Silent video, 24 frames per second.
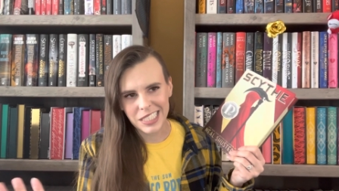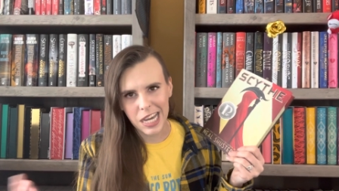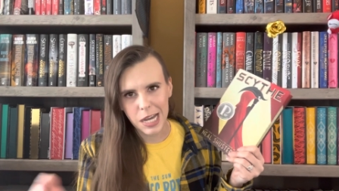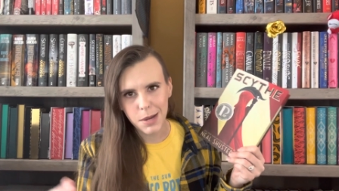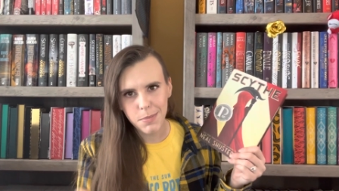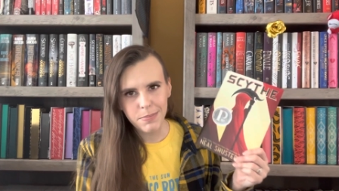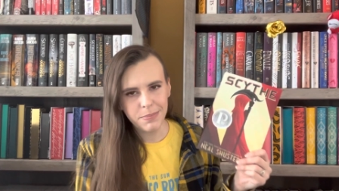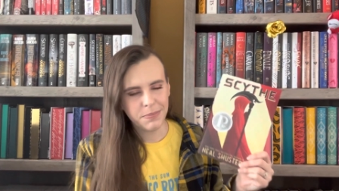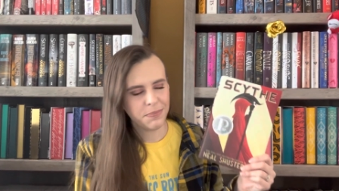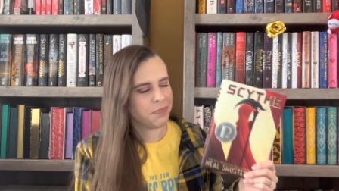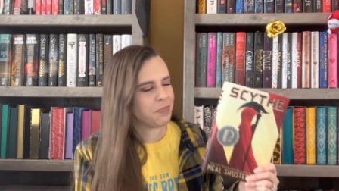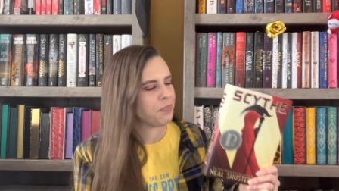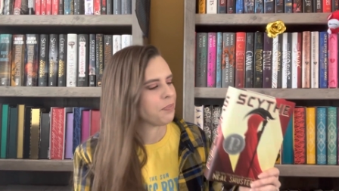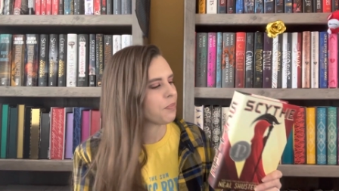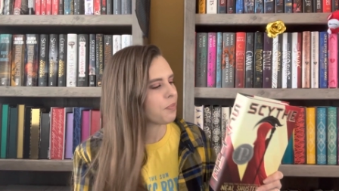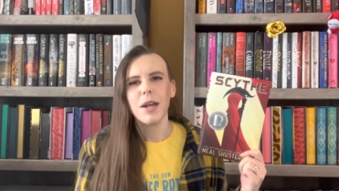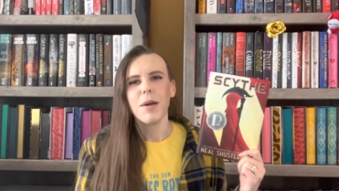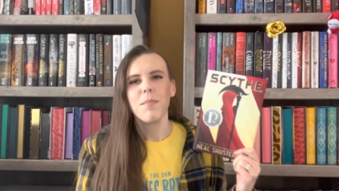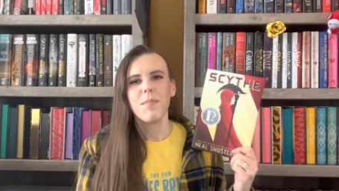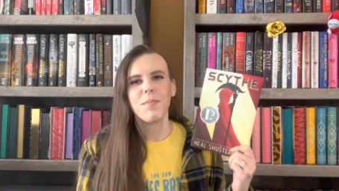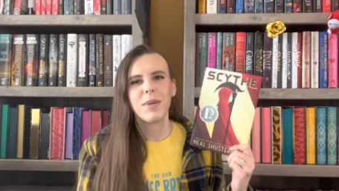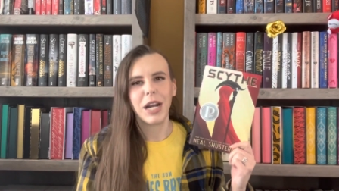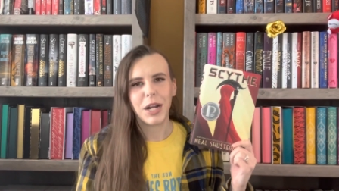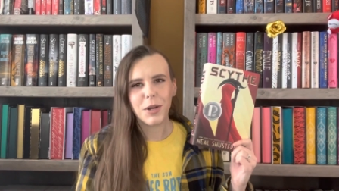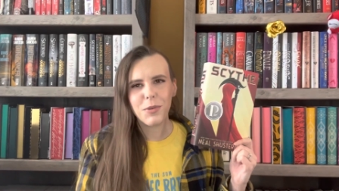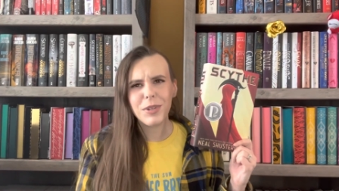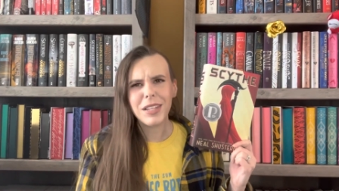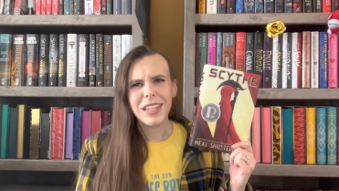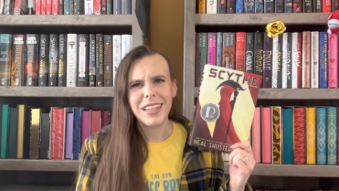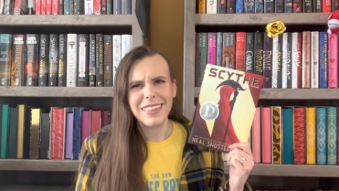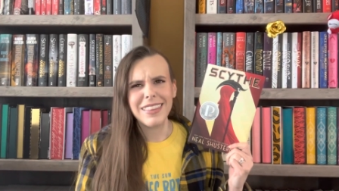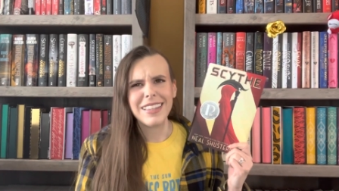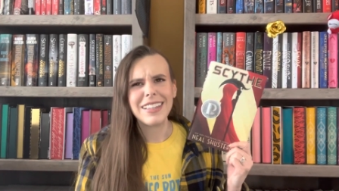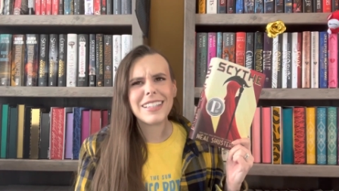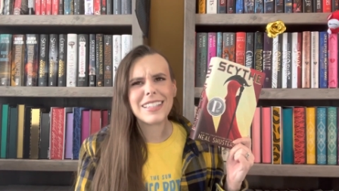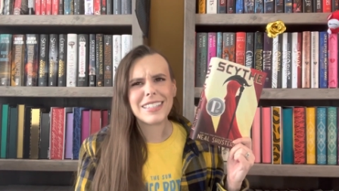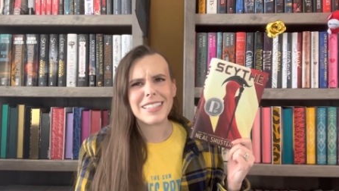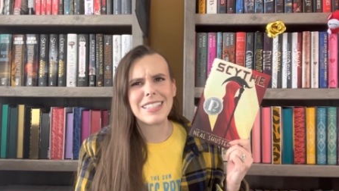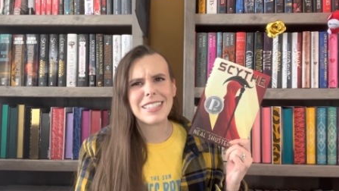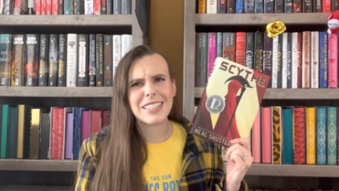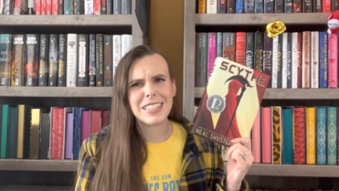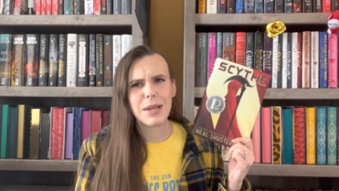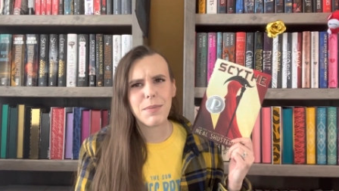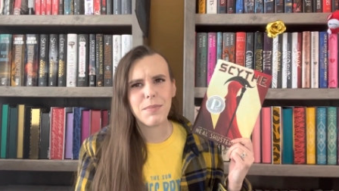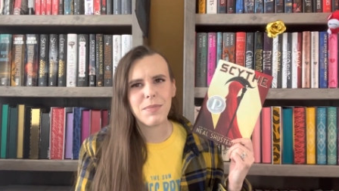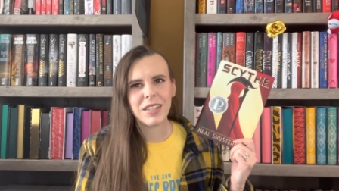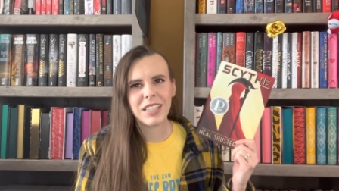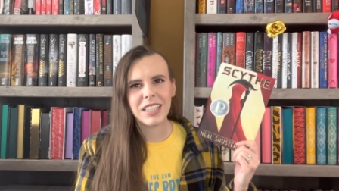up. But I really think this is
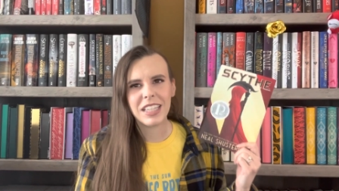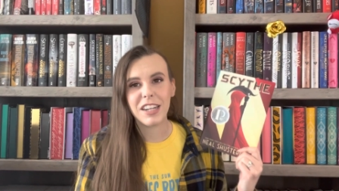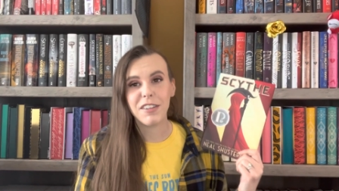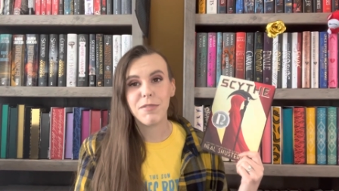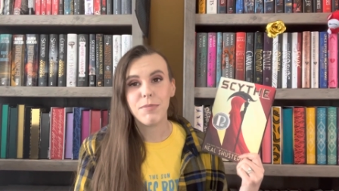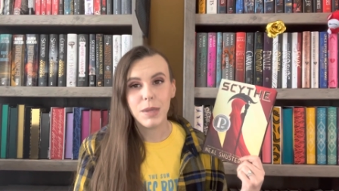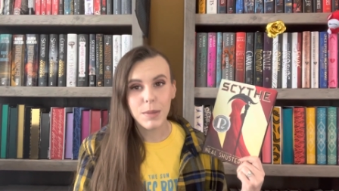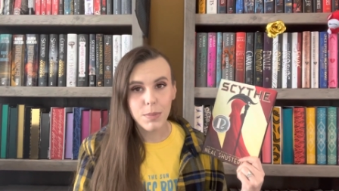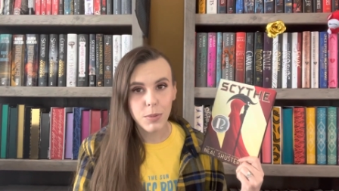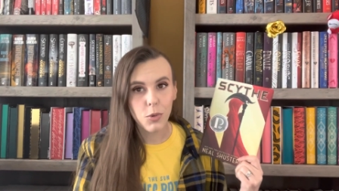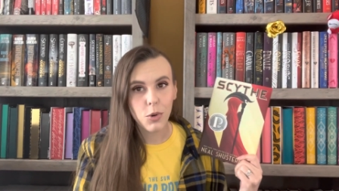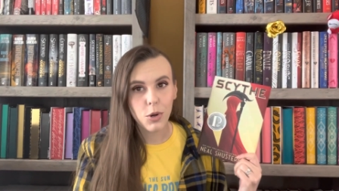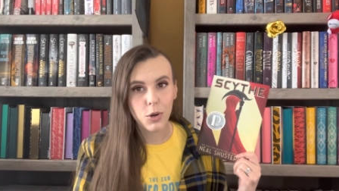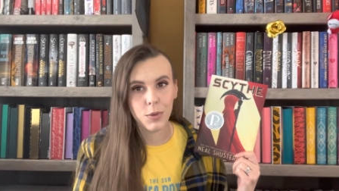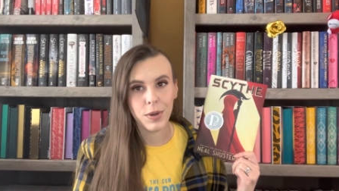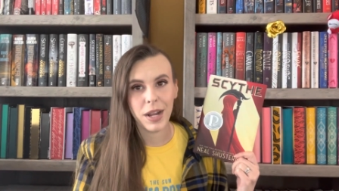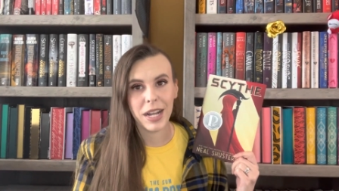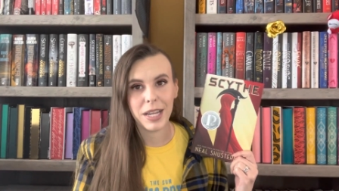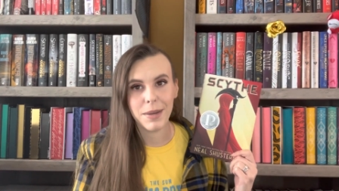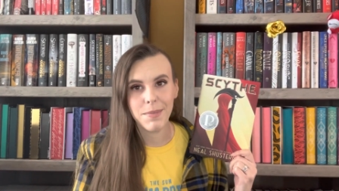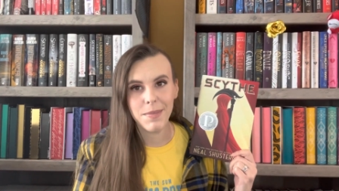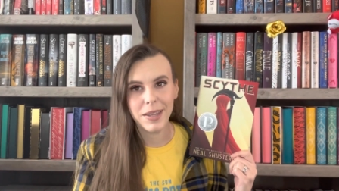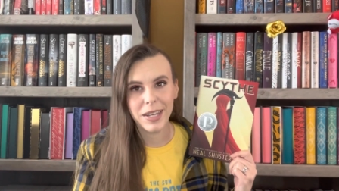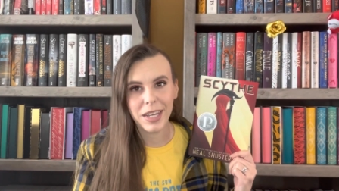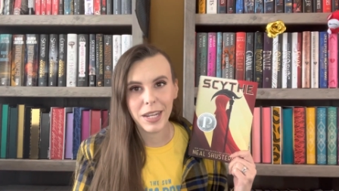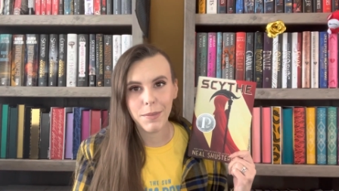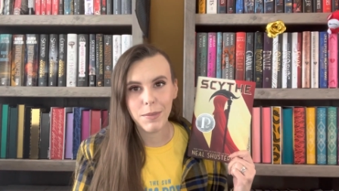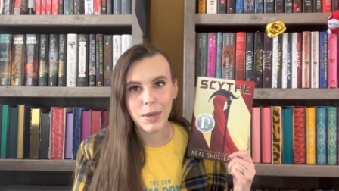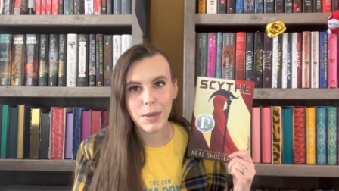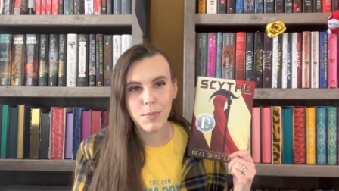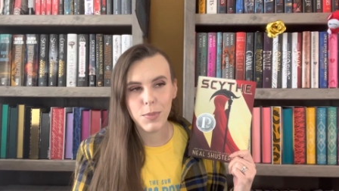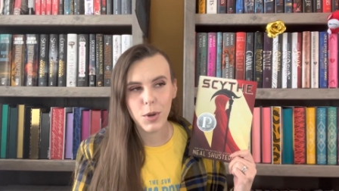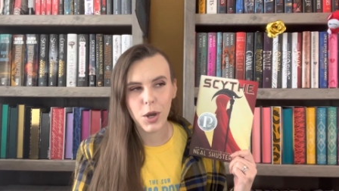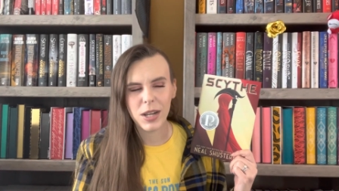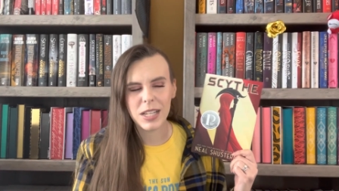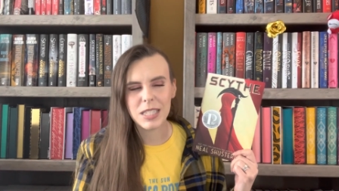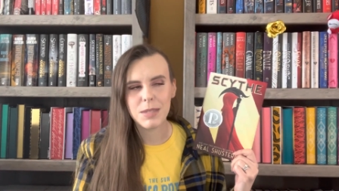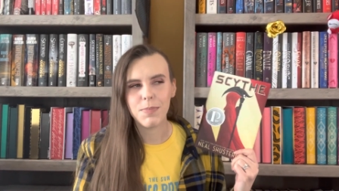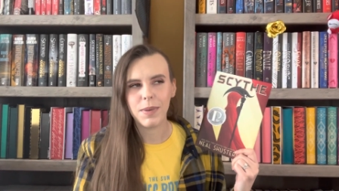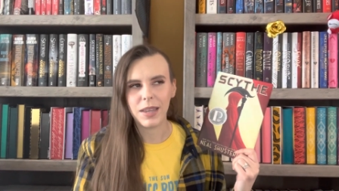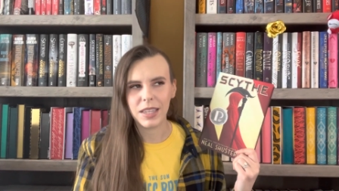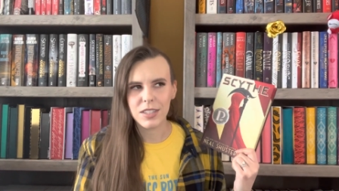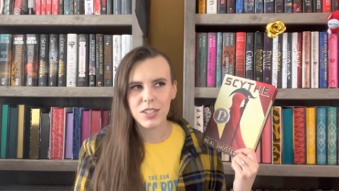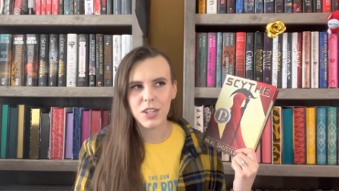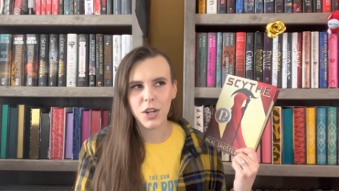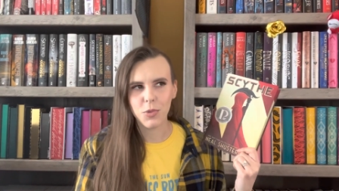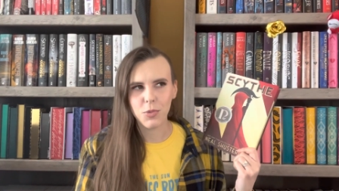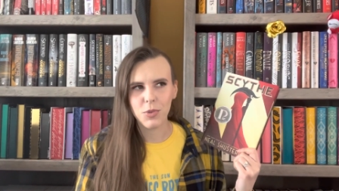something that if people were recommending me books
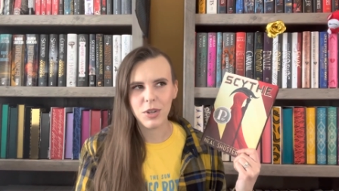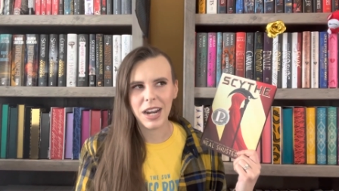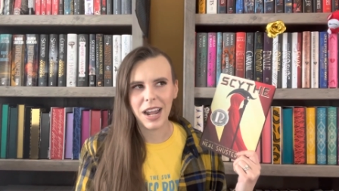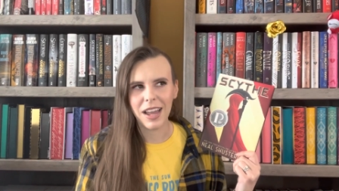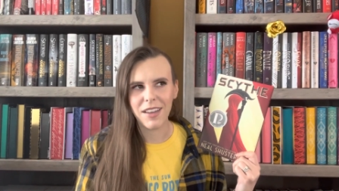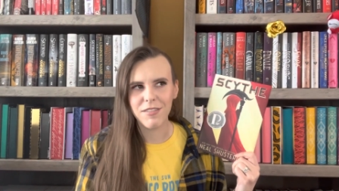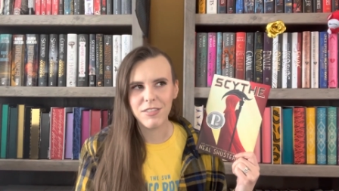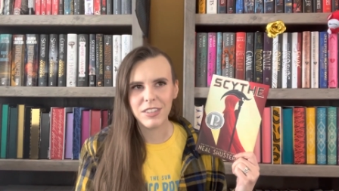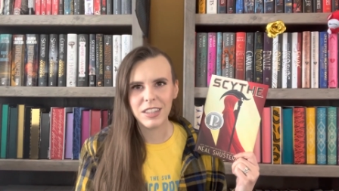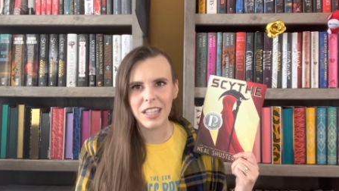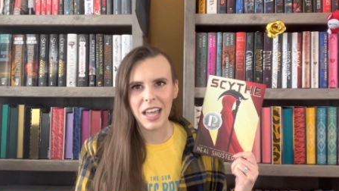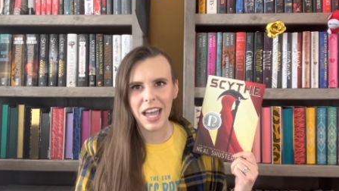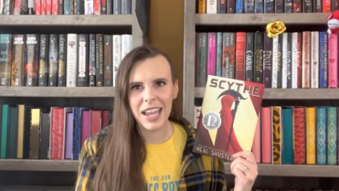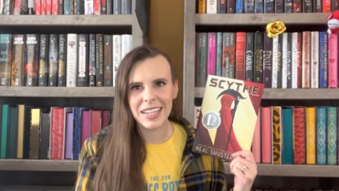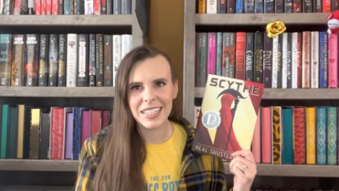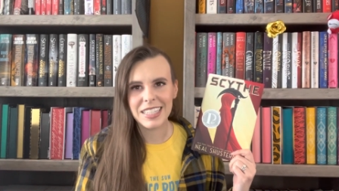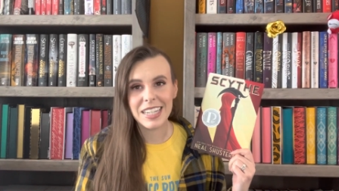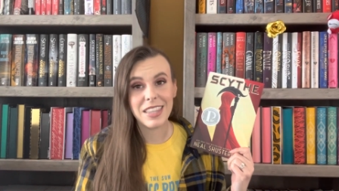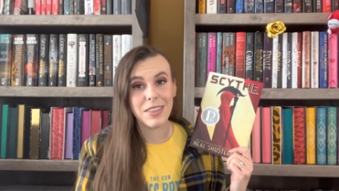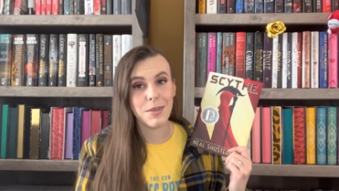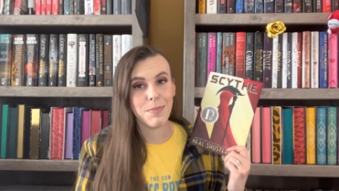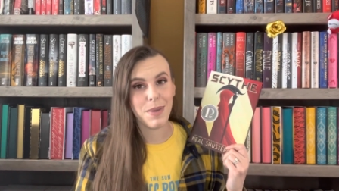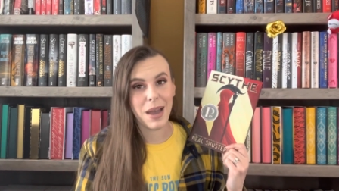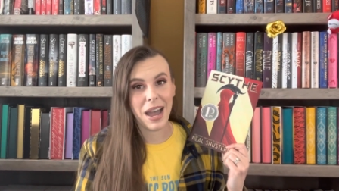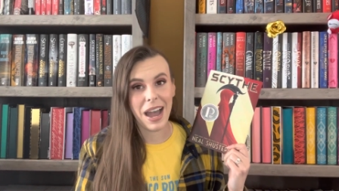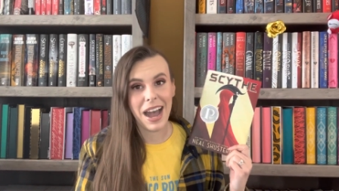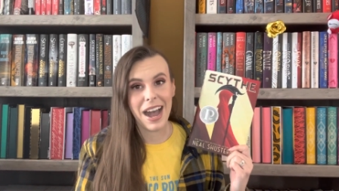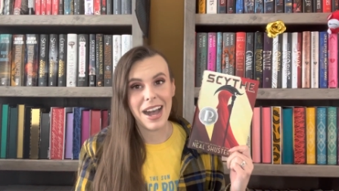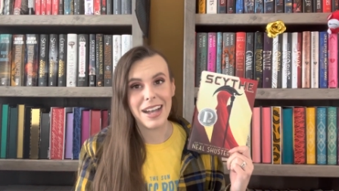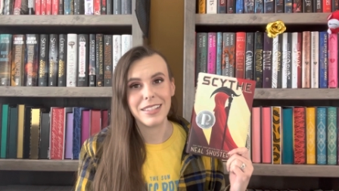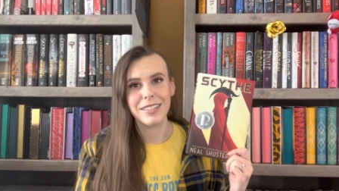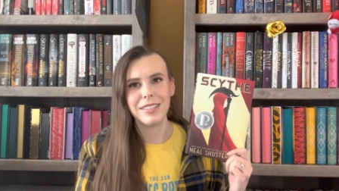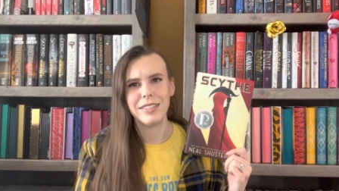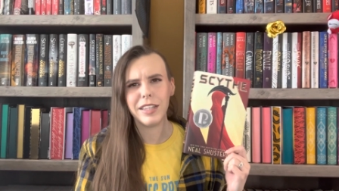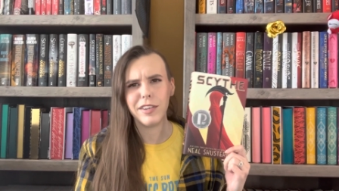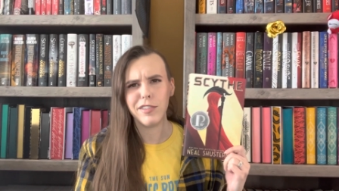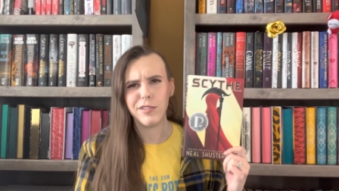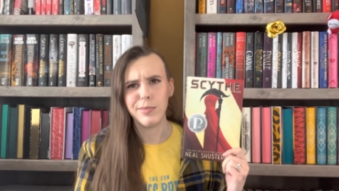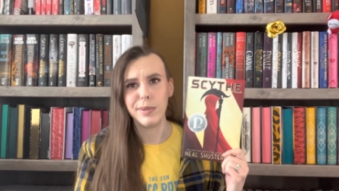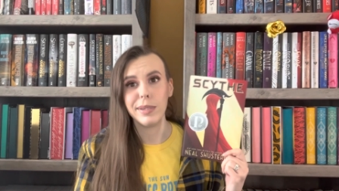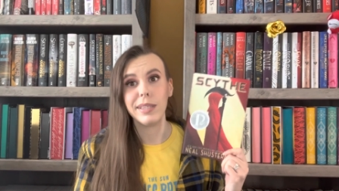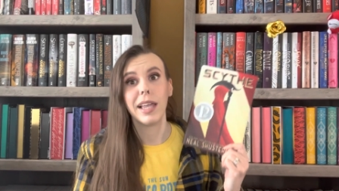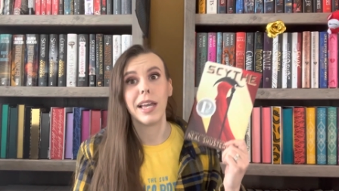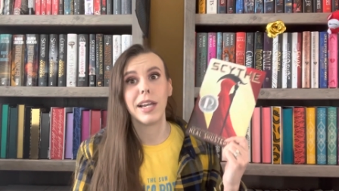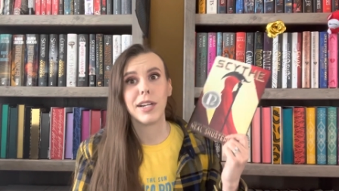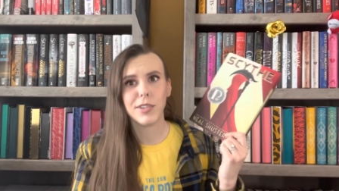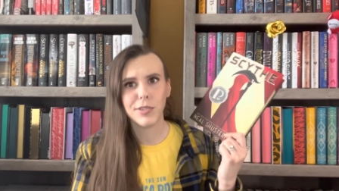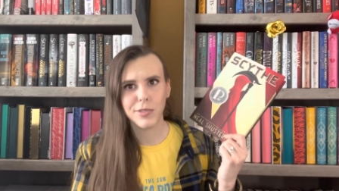based on what I've liked in the past, they would be like,